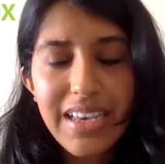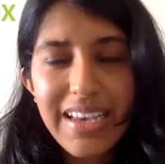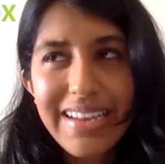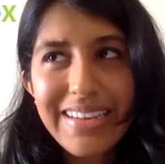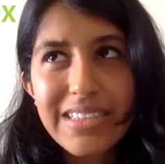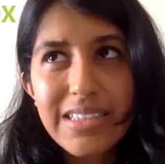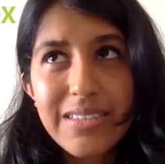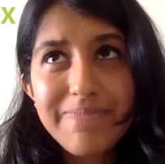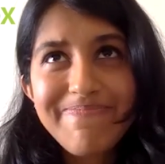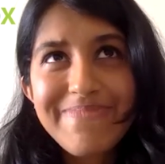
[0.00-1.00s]
And
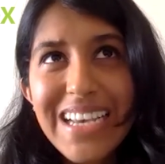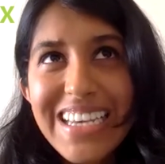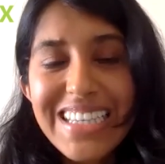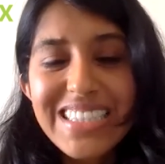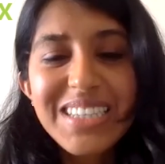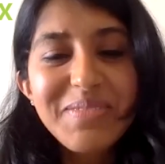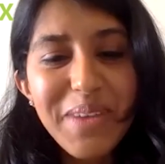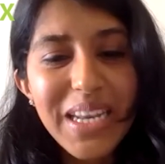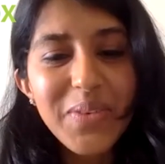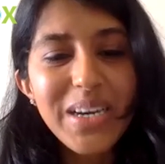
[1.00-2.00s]
I guess in
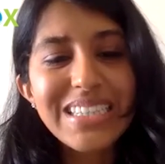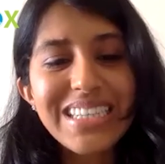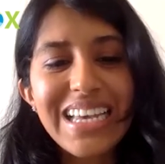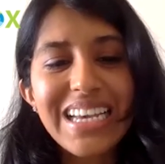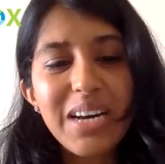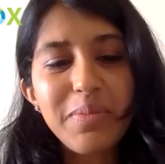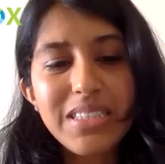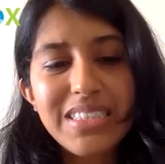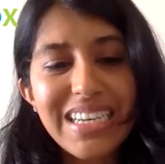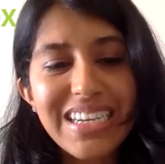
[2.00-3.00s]
many ways, like I'm a
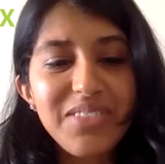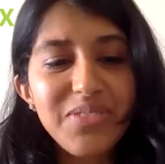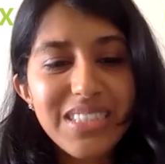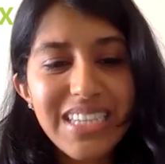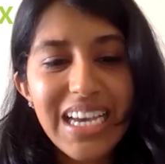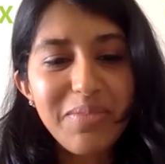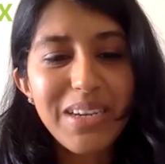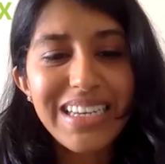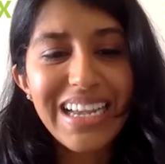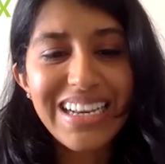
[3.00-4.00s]
stickler for time
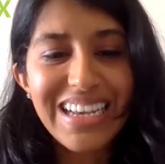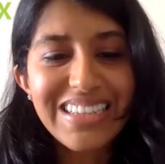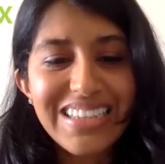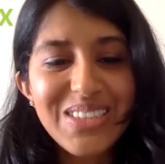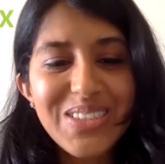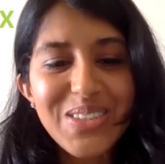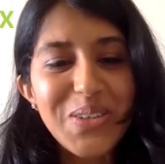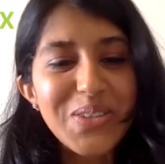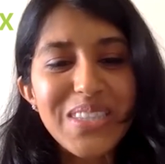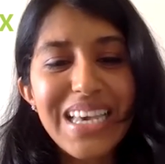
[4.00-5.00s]
and deadlines.
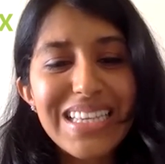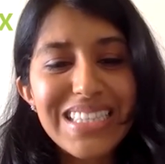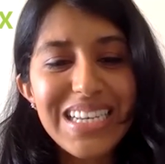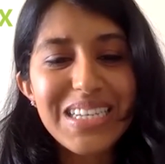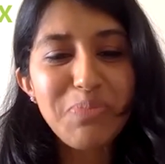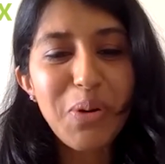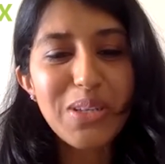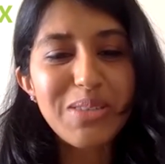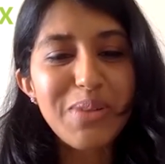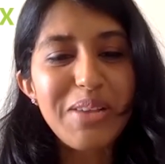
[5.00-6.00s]
So to the extent
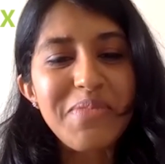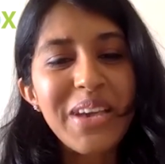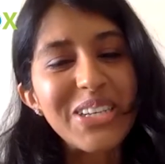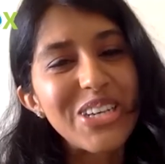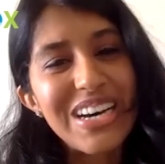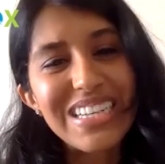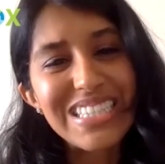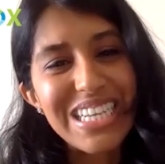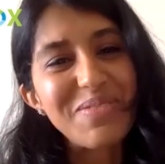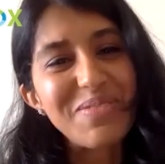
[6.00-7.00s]
possible, I make sure our
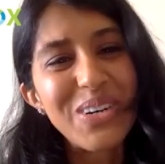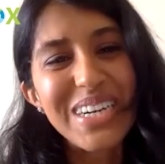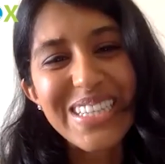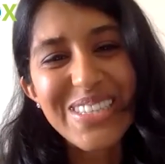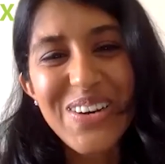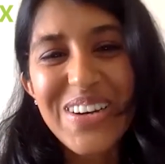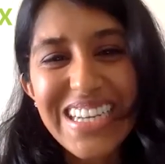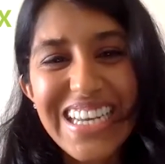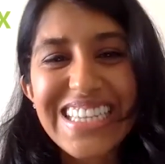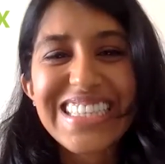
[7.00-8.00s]
team's work is
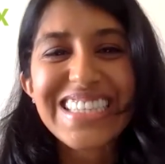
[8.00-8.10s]
organized.